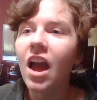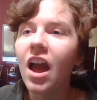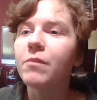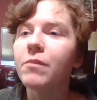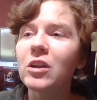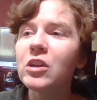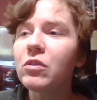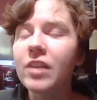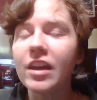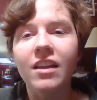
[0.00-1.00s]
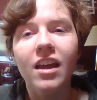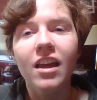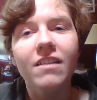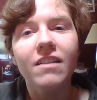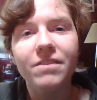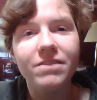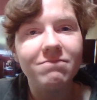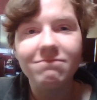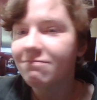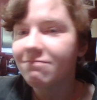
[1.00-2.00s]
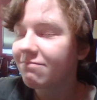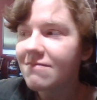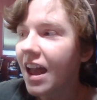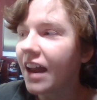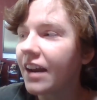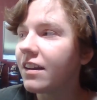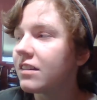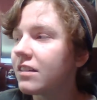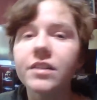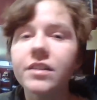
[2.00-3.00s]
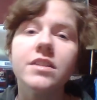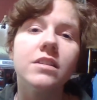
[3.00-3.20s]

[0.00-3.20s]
I'm telling you, and listen,